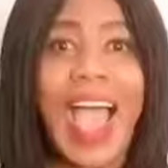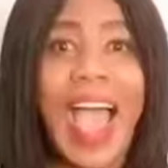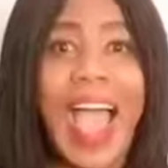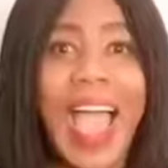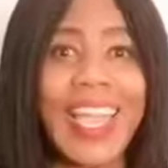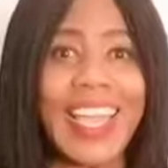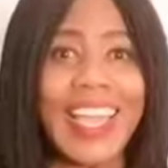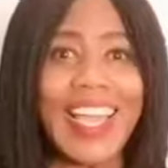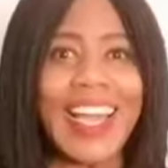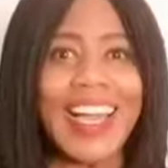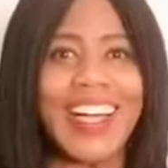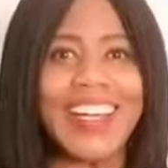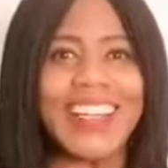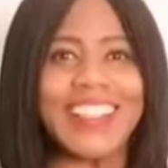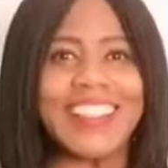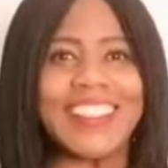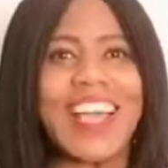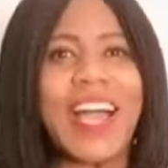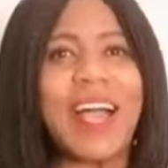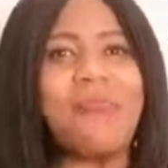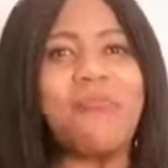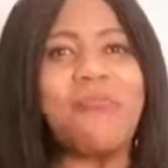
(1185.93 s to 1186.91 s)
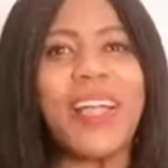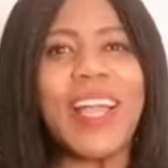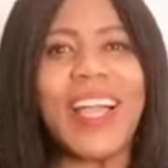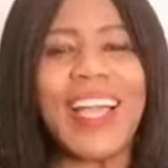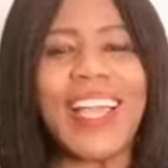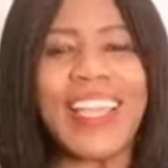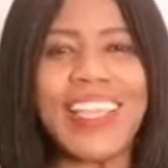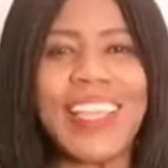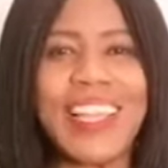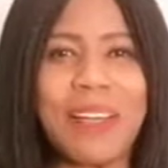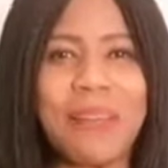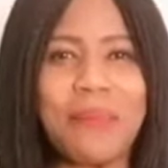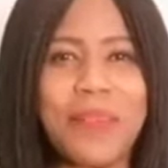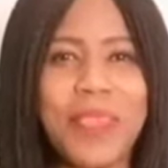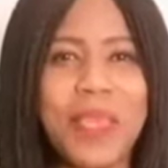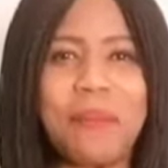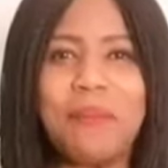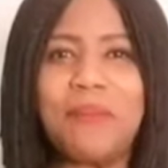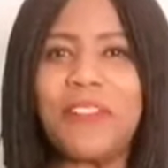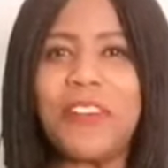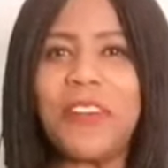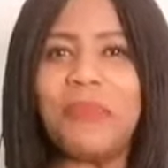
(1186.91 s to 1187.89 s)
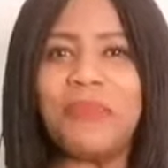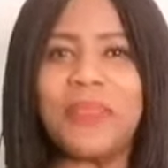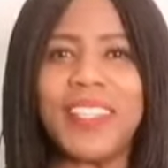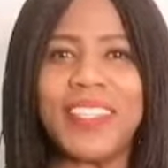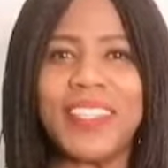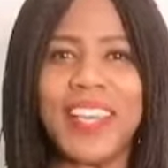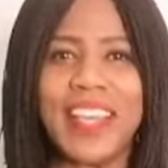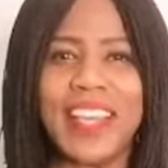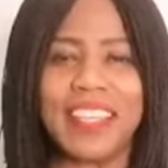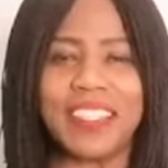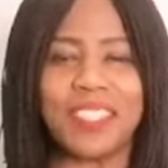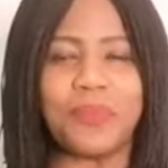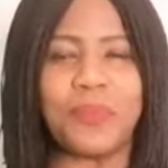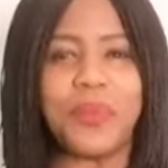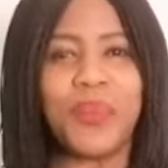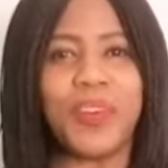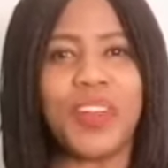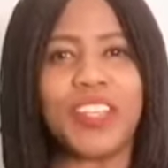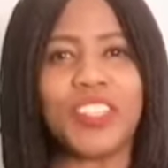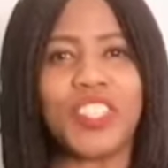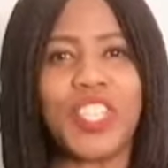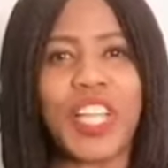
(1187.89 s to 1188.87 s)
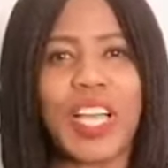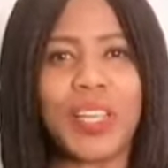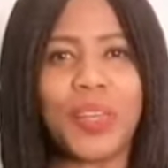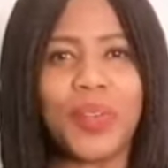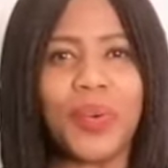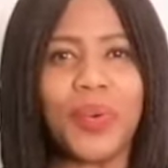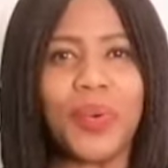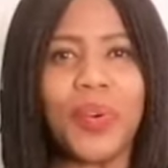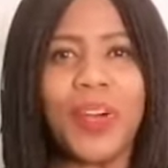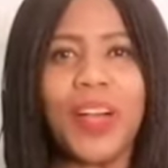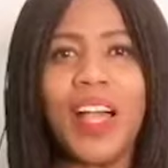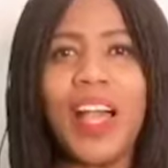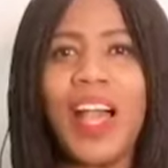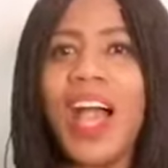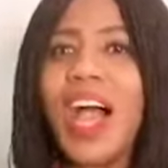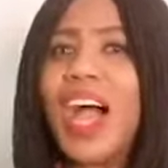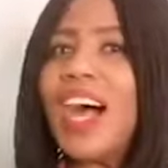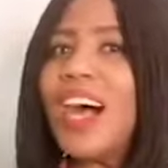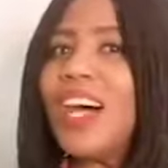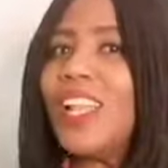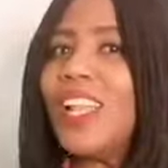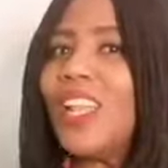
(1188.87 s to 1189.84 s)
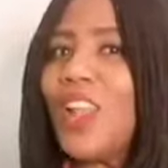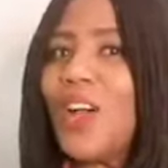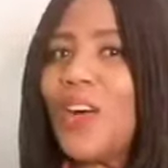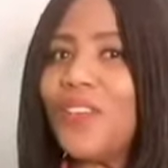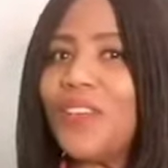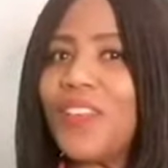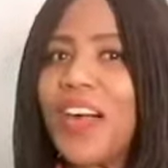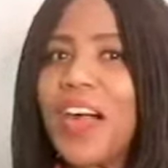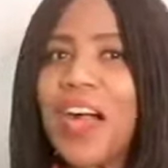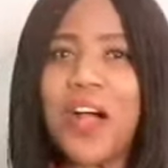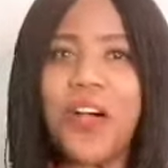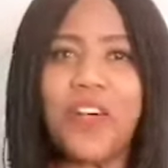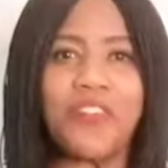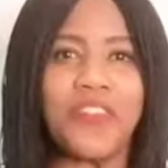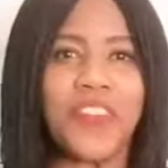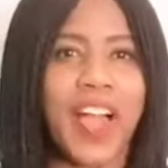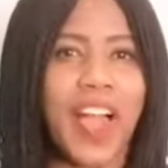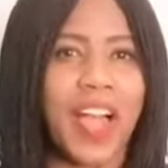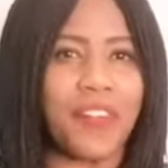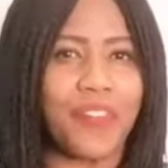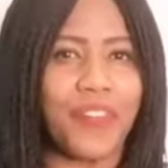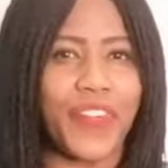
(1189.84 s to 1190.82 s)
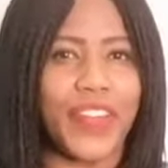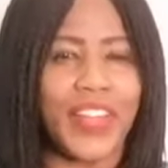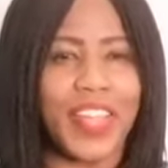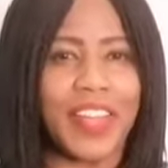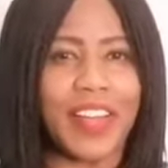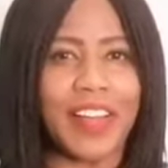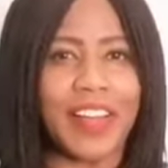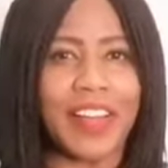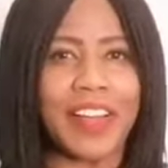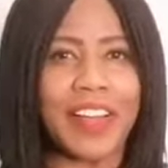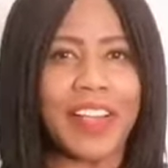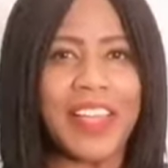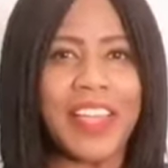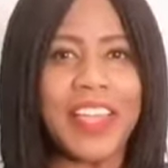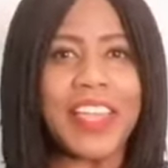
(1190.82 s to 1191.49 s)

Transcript: Hi Hi guys, I'm Kai Gabiam from the Diaspora channel, a lover of Africa.